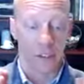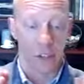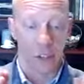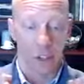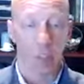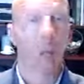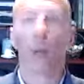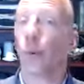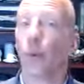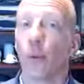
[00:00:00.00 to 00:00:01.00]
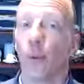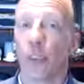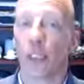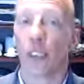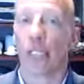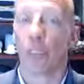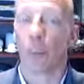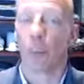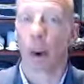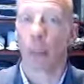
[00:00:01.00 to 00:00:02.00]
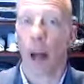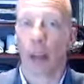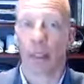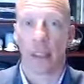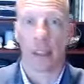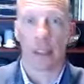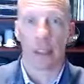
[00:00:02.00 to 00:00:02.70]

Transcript: somebody who is thinking more about the